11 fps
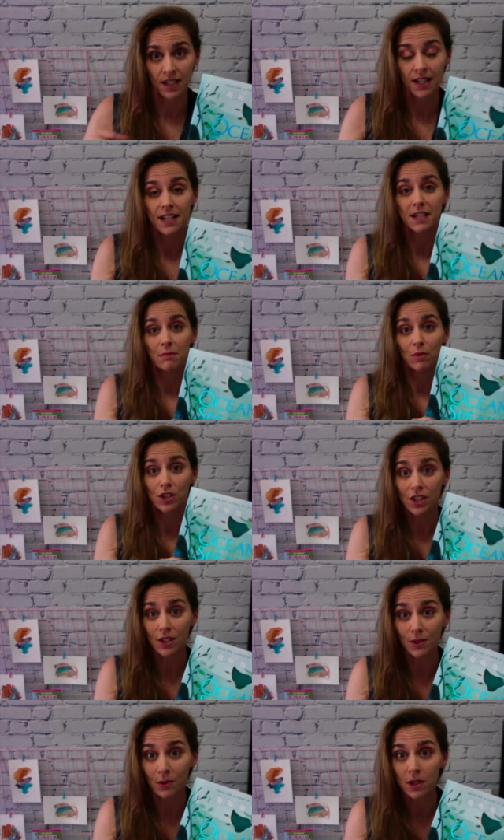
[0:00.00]
Number
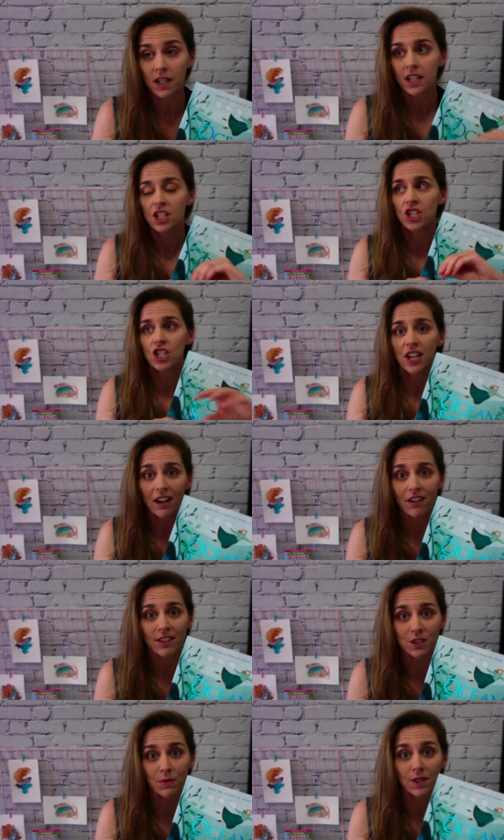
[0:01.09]
two, share
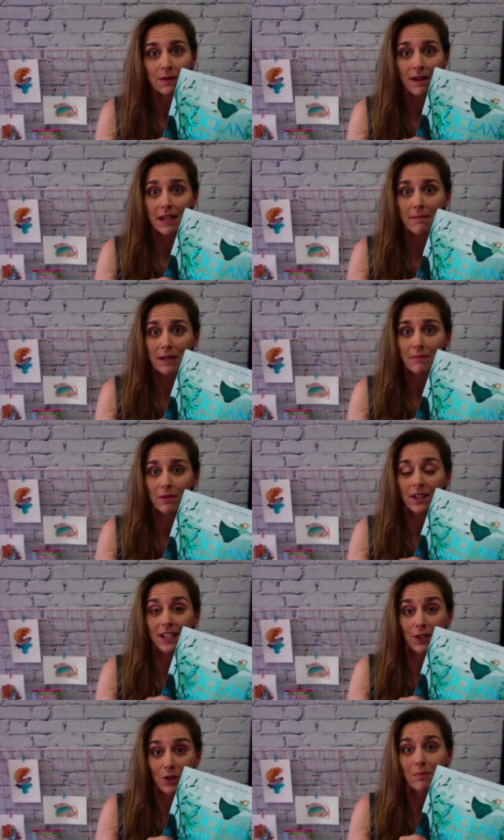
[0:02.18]
this with as many people that
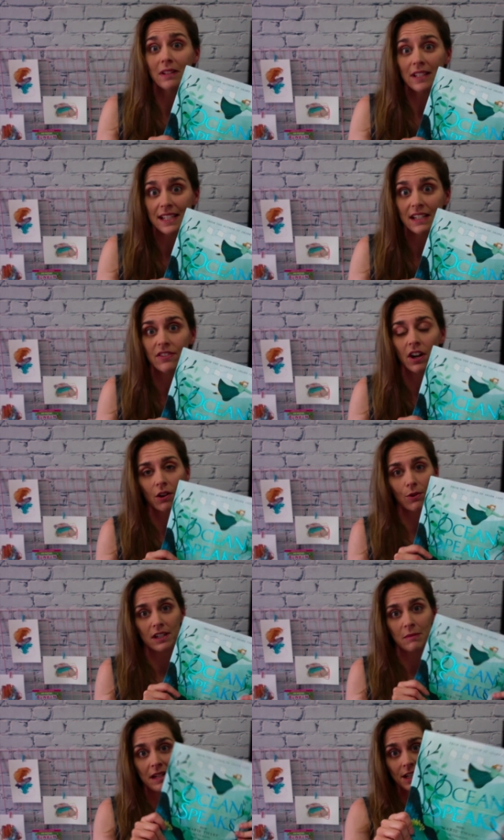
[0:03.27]
you believe are going
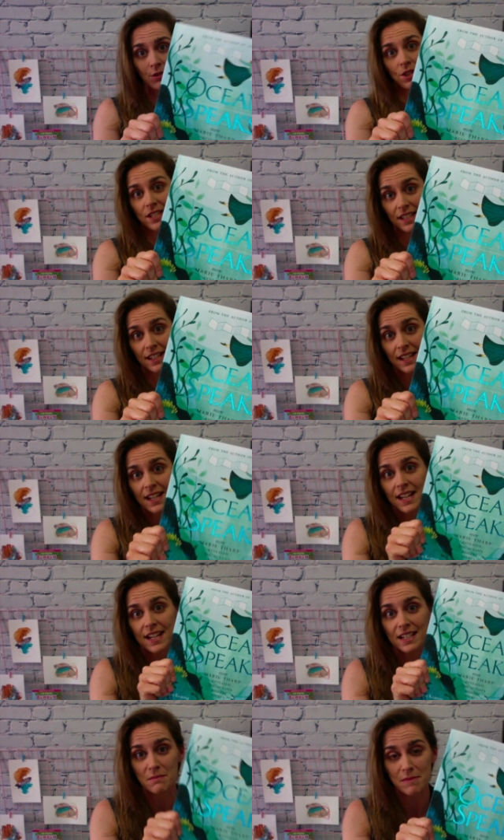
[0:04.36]
to be interested
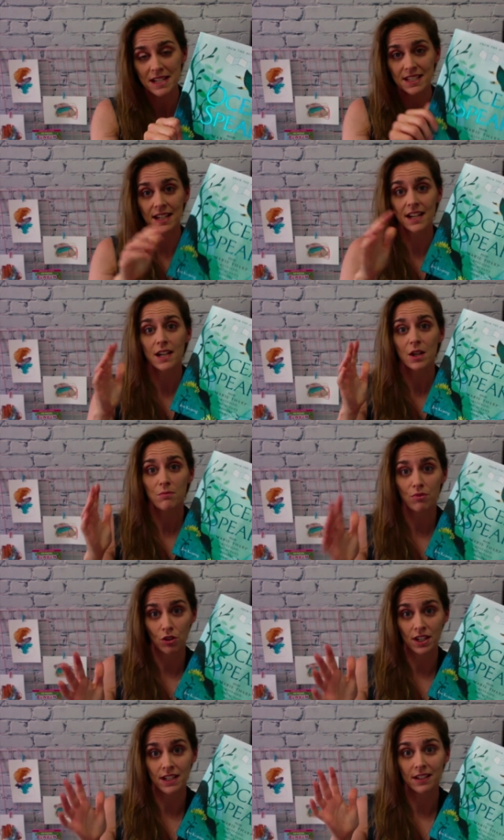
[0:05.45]
in amazing,
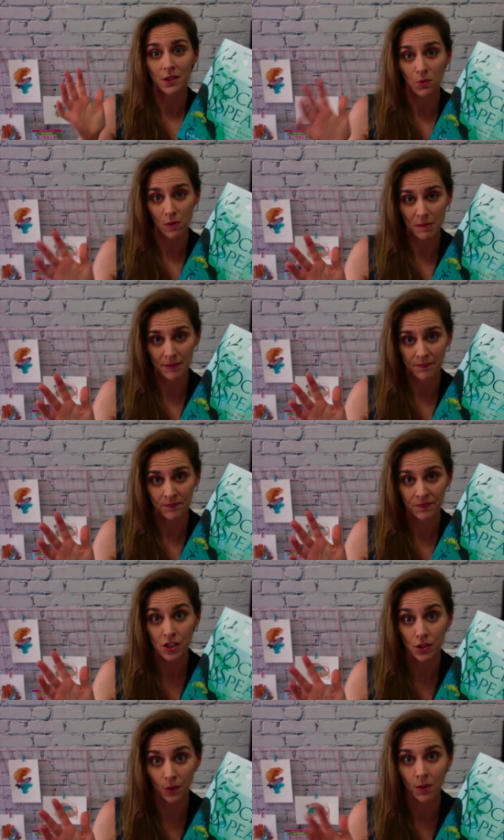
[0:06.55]
brilliant women.
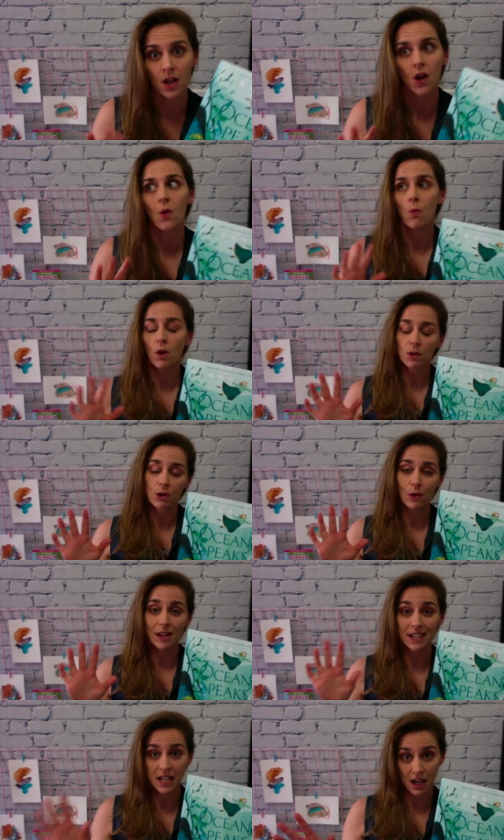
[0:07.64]
So, what are we going
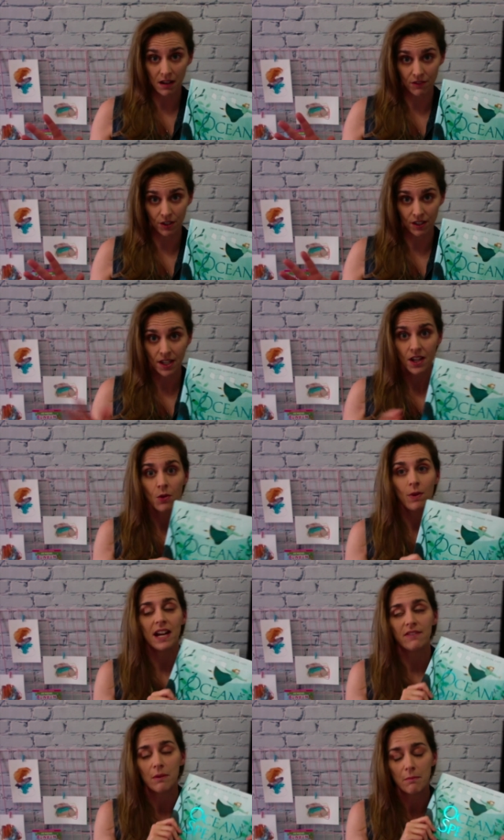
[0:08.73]
to cover? We have
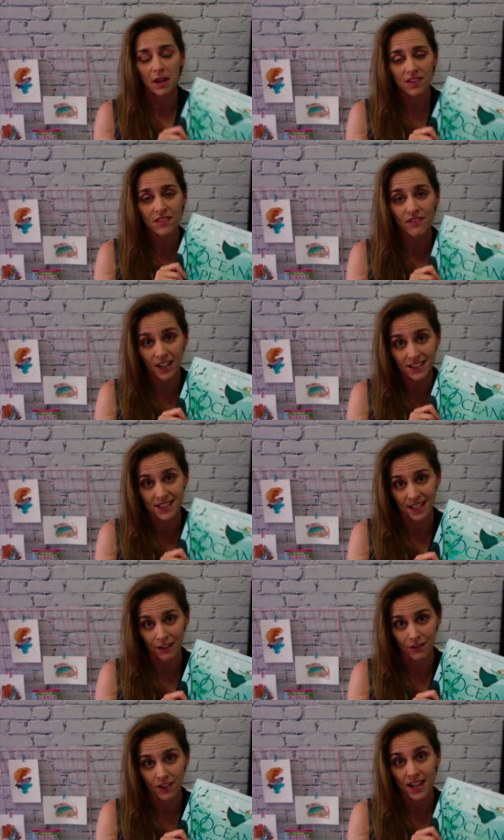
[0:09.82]
a month of fun stuff,
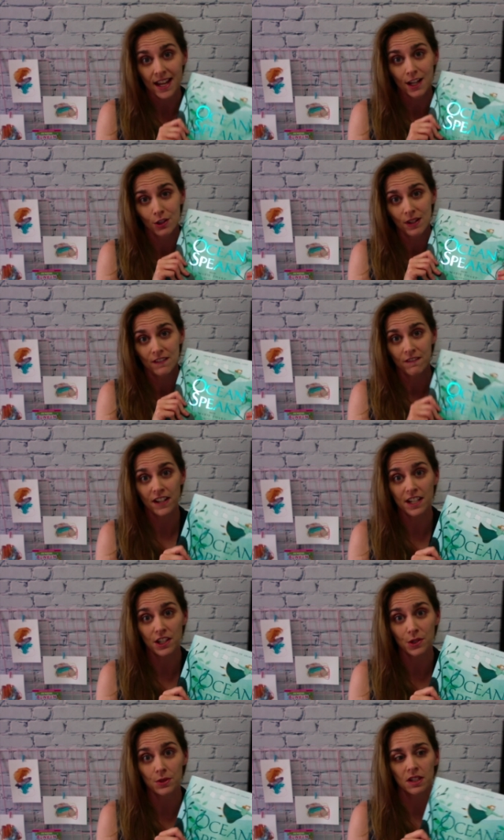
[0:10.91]
including
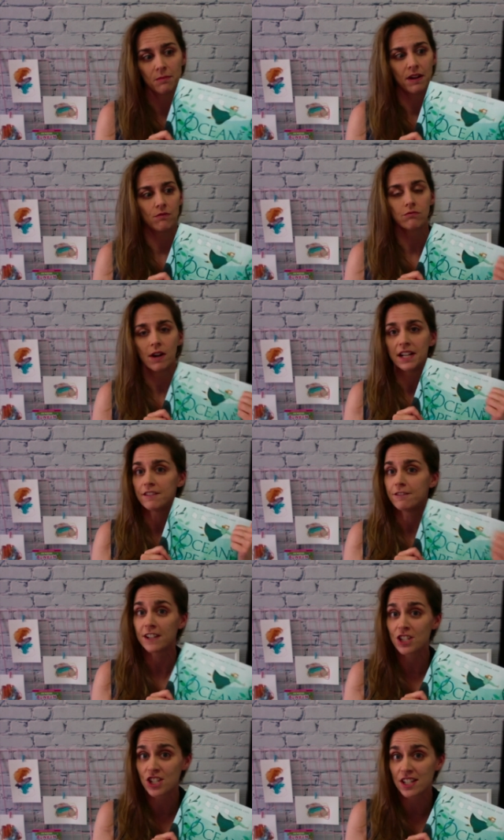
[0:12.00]
videos about writing
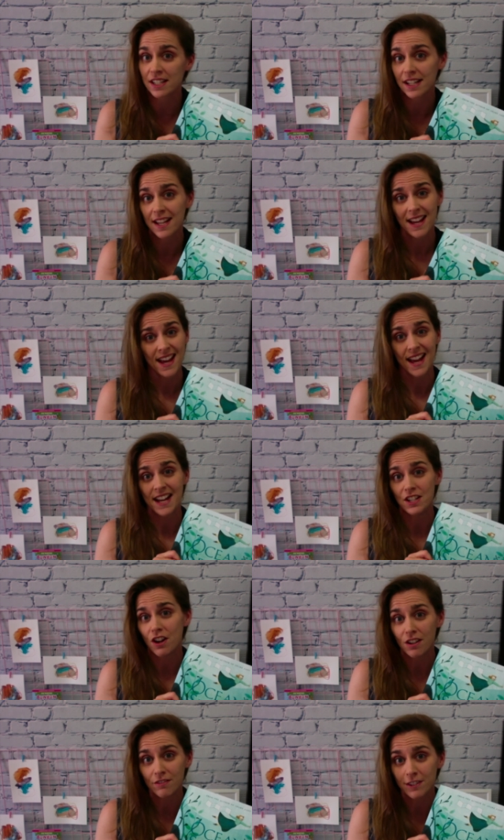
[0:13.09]
fiction and
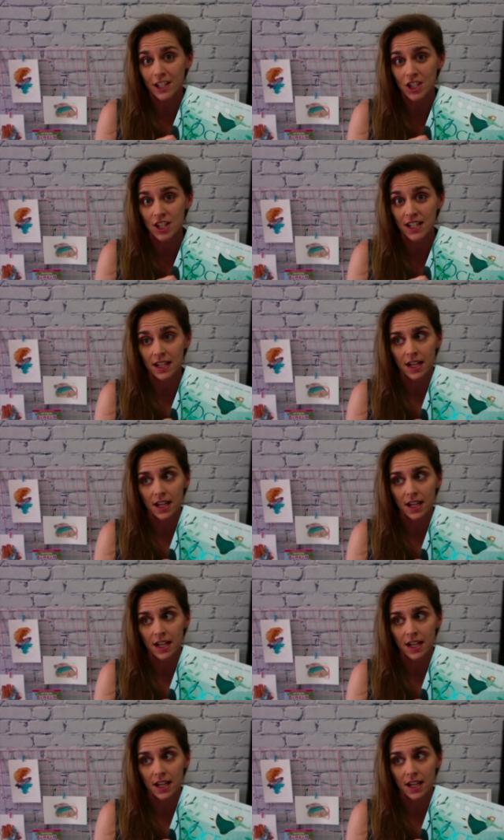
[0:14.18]
nonfiction,